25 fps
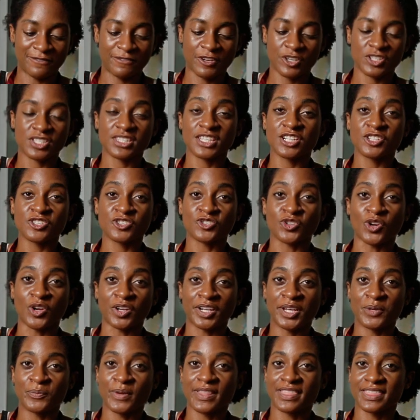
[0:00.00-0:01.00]
If you're still
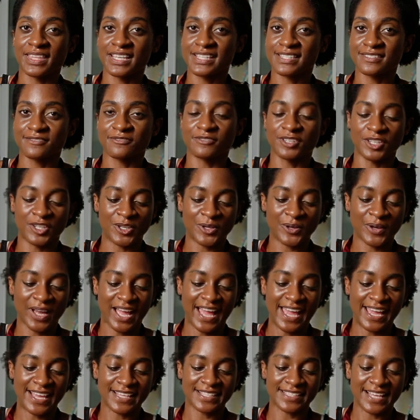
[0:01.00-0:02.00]
struggling with this video,
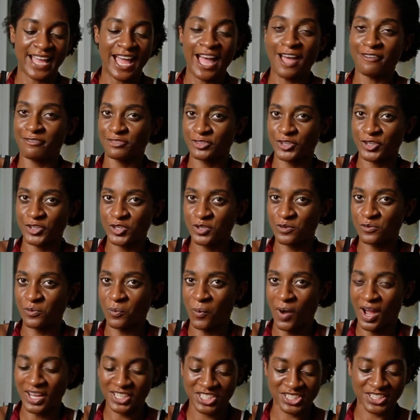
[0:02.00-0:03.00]
guys, after you've
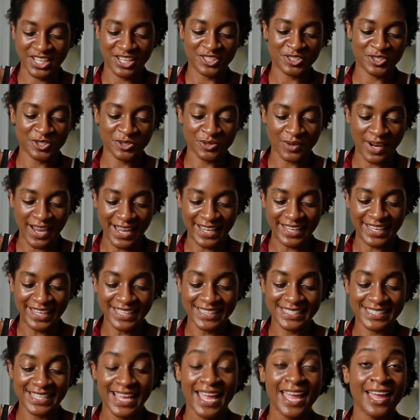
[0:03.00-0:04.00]
watched and tried
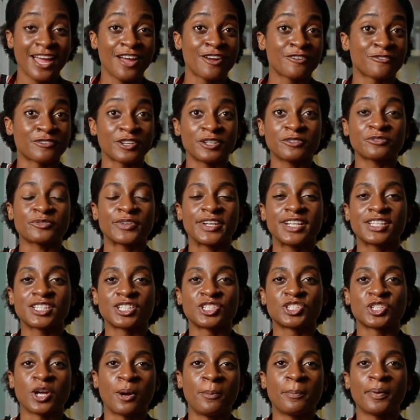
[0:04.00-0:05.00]
it, feel free
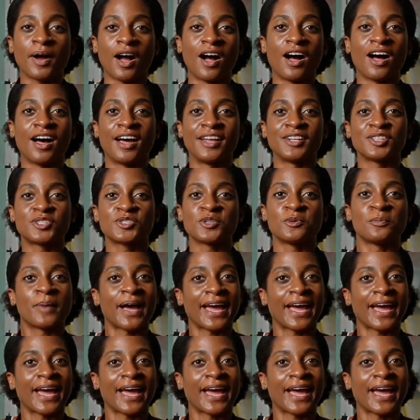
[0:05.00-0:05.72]
to jump on to